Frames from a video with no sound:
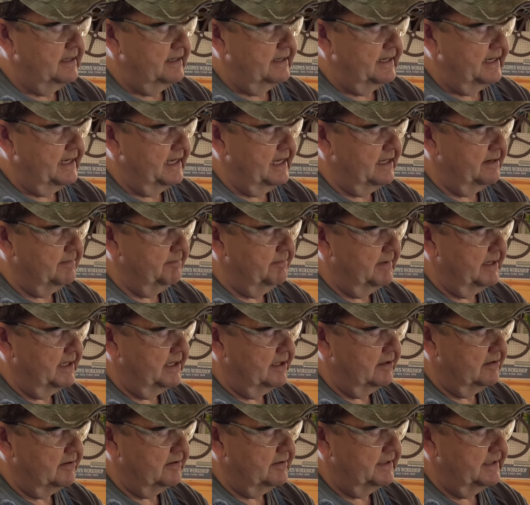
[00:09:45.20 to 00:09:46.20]
end
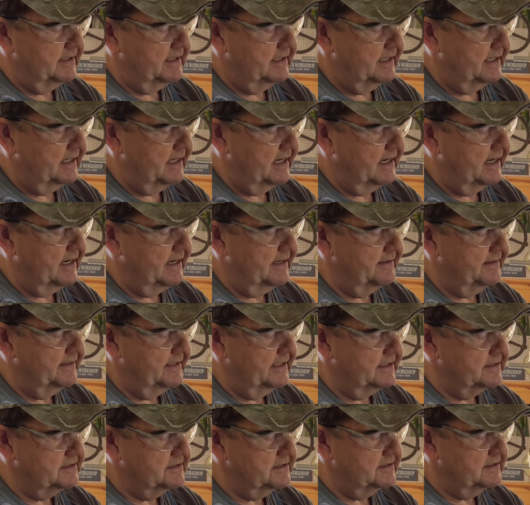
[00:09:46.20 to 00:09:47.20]
mill.
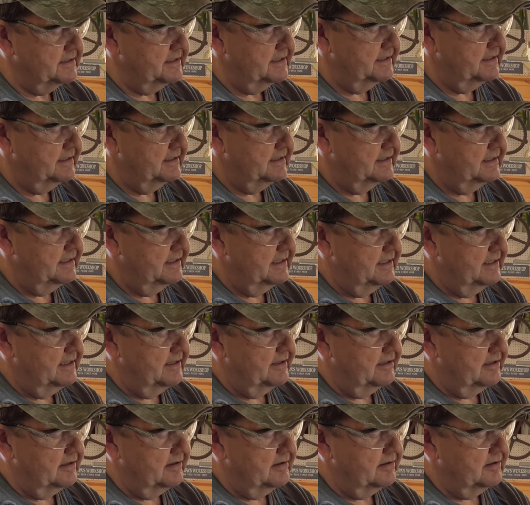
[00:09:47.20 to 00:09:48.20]
This
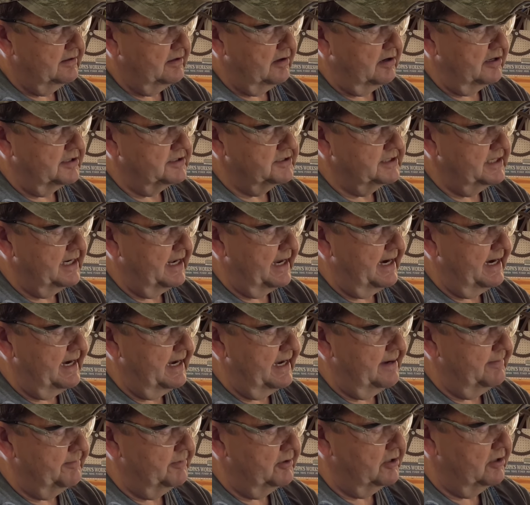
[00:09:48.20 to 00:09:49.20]
large
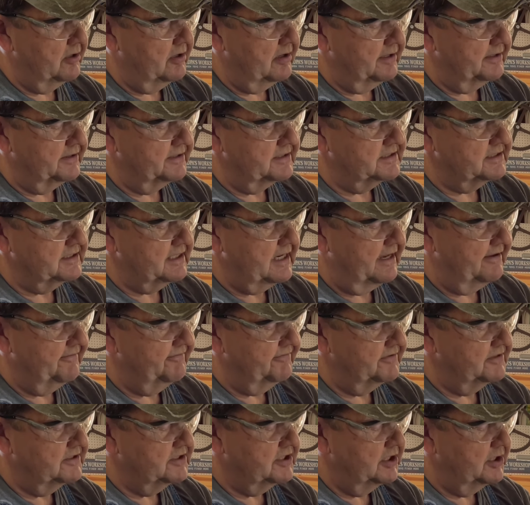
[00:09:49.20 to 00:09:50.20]
diameter on the
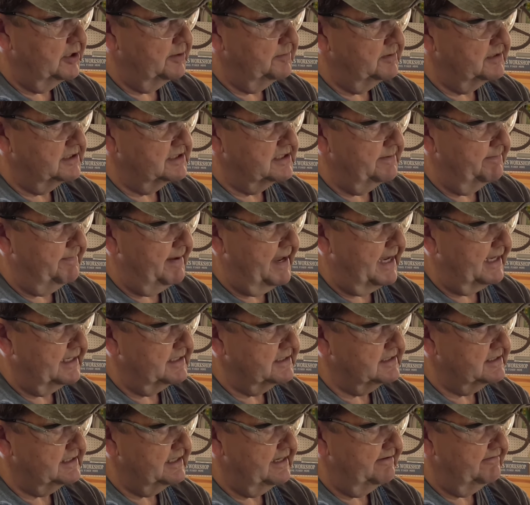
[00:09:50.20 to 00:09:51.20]
siphon tube is about
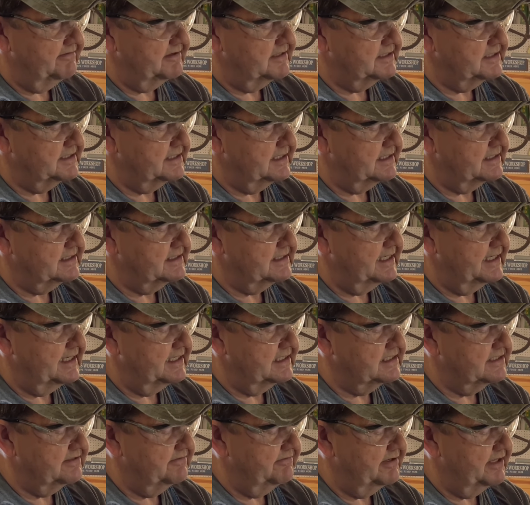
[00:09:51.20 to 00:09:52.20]

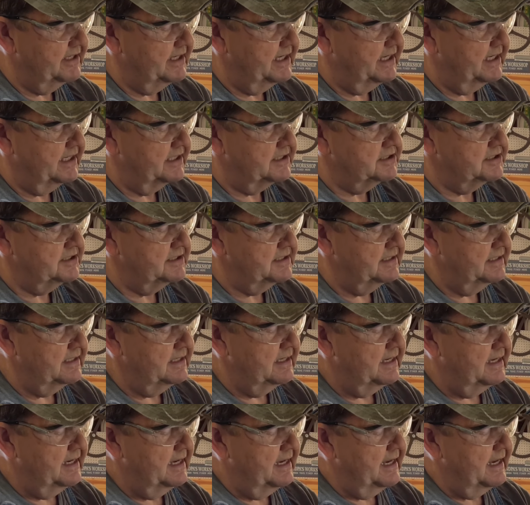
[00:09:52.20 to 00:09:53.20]
7/16 of an inch,
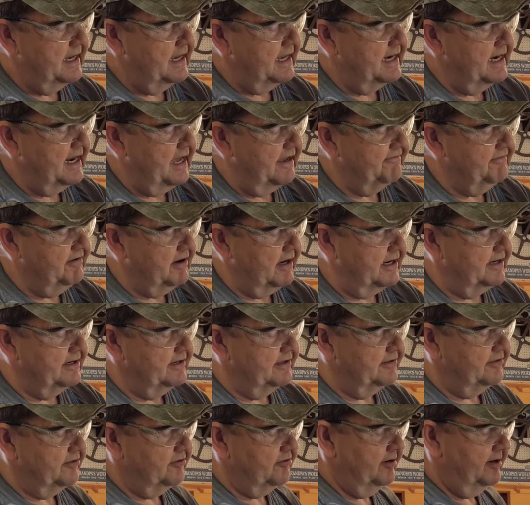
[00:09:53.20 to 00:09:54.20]
and I've got
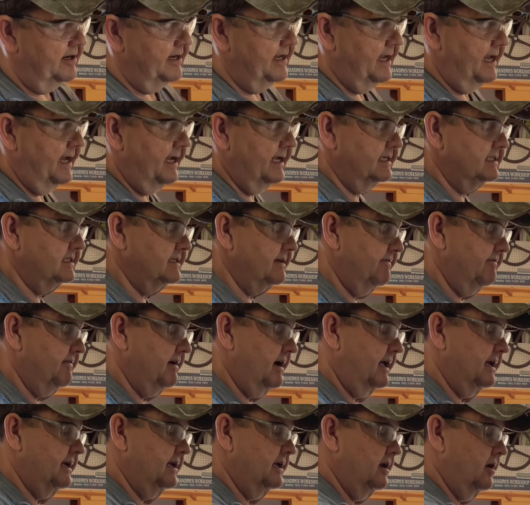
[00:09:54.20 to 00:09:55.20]
a 3/8. I've
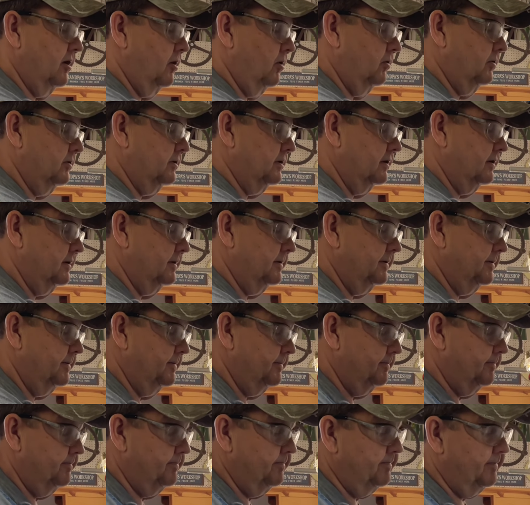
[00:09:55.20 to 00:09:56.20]
got an older
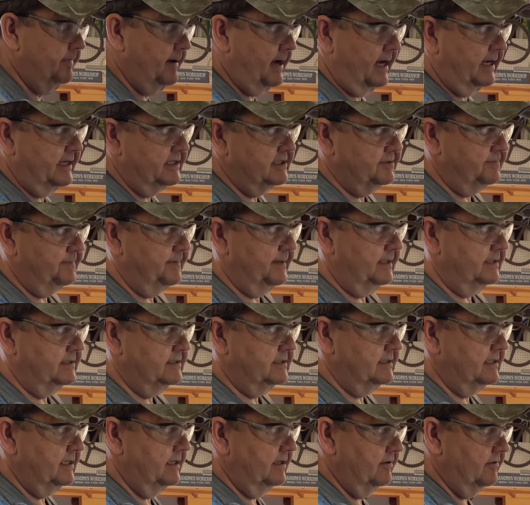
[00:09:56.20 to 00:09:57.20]
high-speed
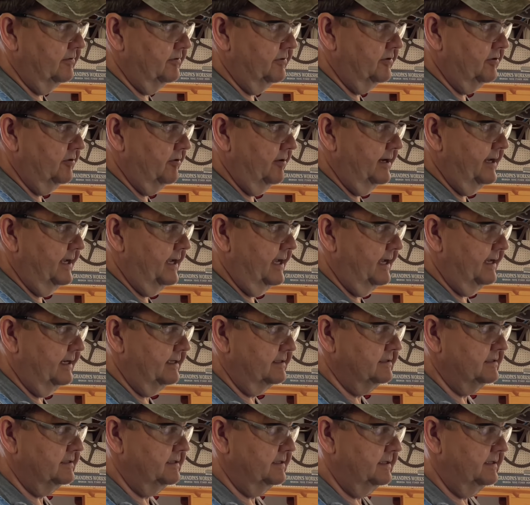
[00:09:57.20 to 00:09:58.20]
steel
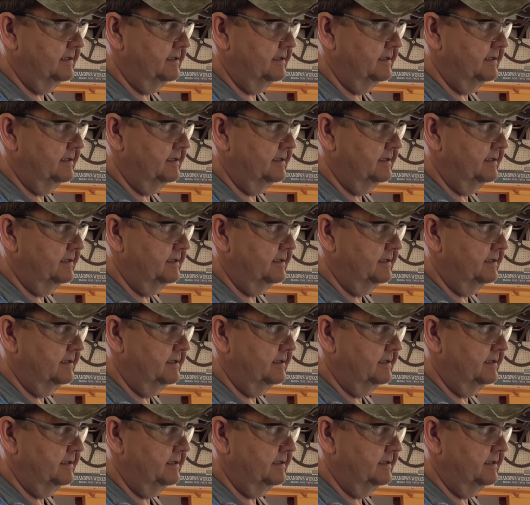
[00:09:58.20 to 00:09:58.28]
3/8